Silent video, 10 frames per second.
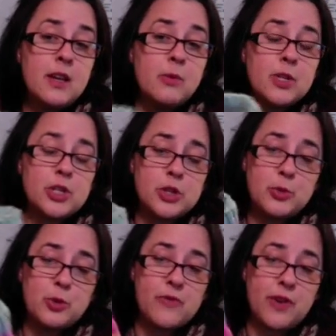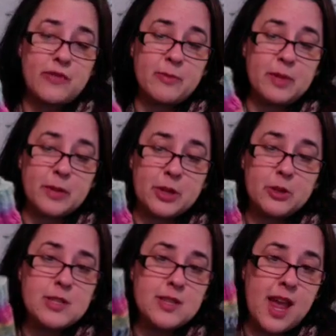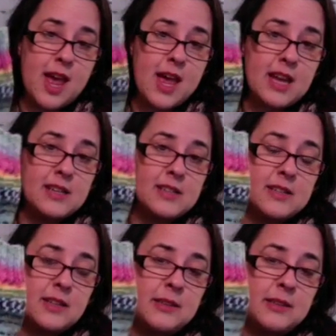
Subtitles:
which are 2.5 millimeters. And